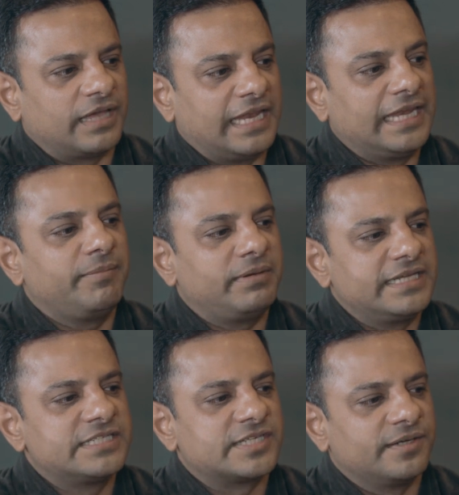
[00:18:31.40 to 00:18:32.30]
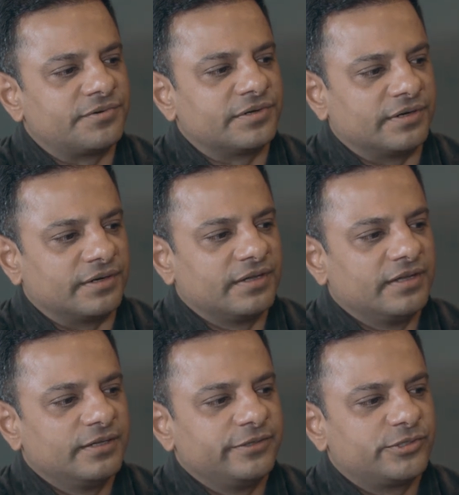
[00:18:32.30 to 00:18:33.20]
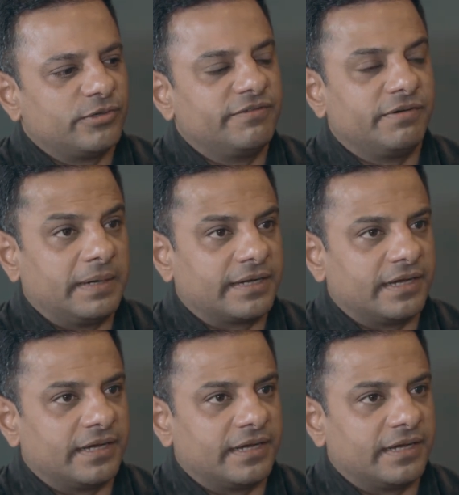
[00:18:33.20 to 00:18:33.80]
enabling children to live a better